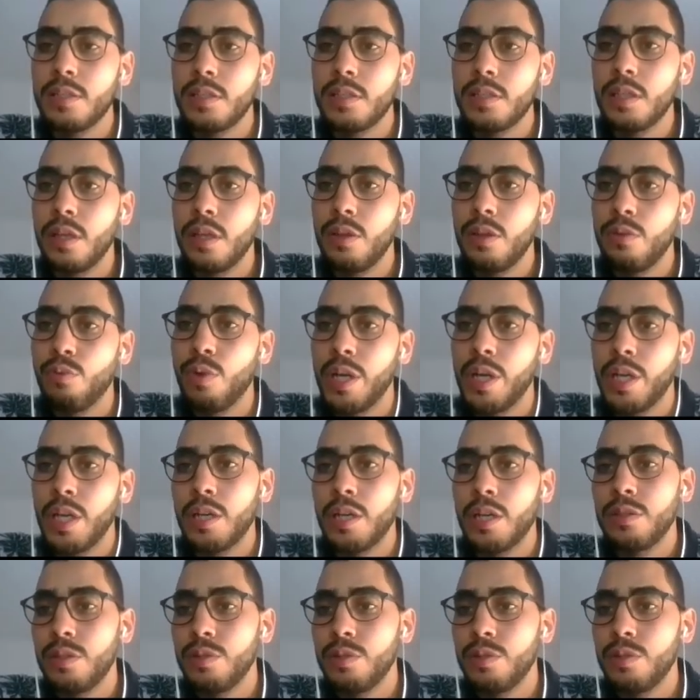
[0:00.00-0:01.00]

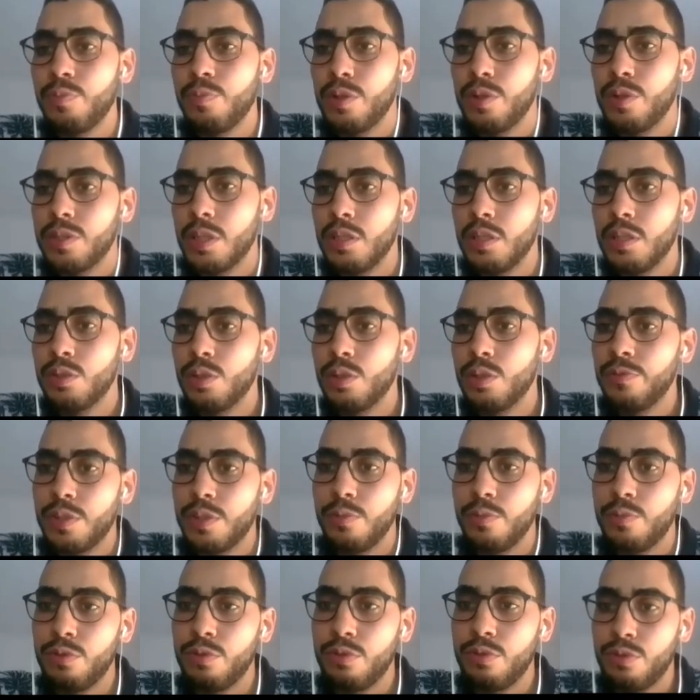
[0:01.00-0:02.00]
100% of
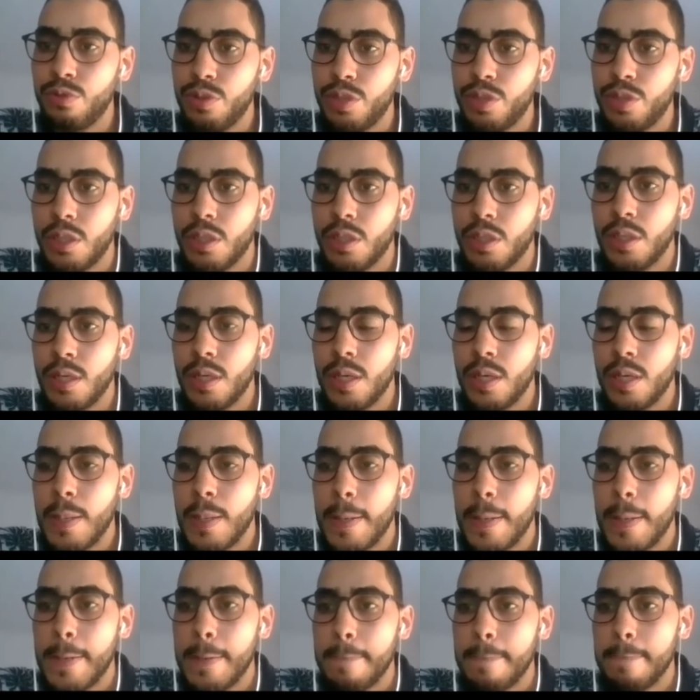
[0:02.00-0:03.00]
substitution.
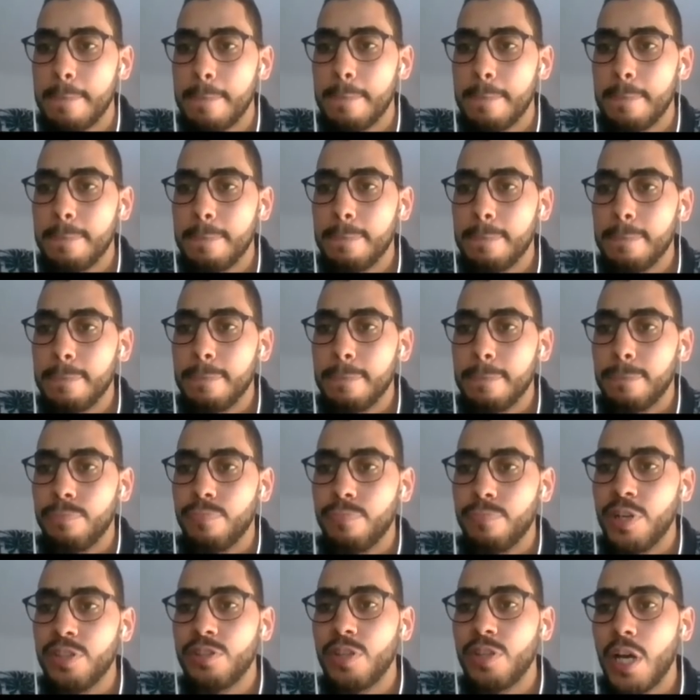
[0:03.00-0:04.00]

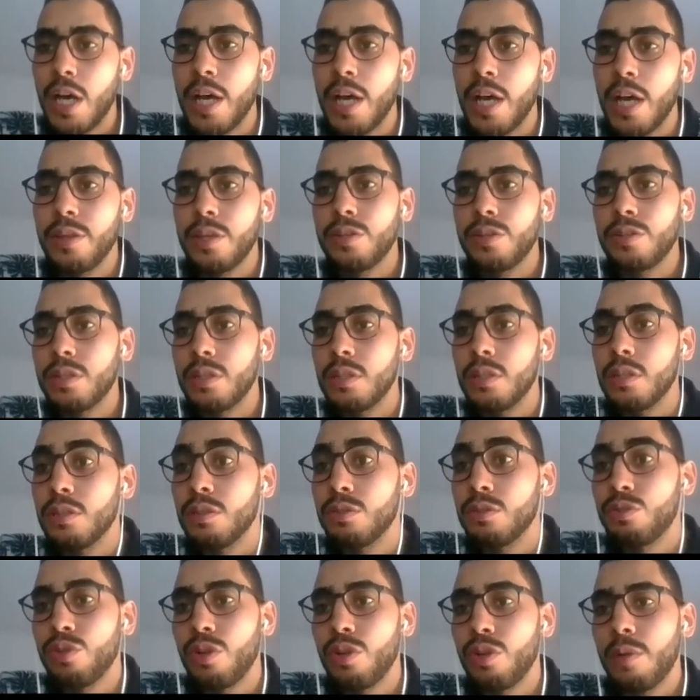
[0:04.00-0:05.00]
But the other
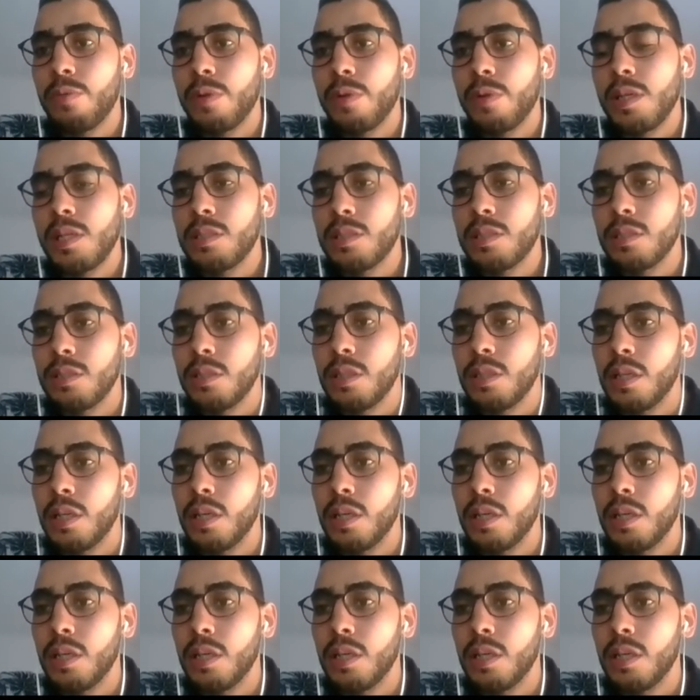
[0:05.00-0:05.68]
durability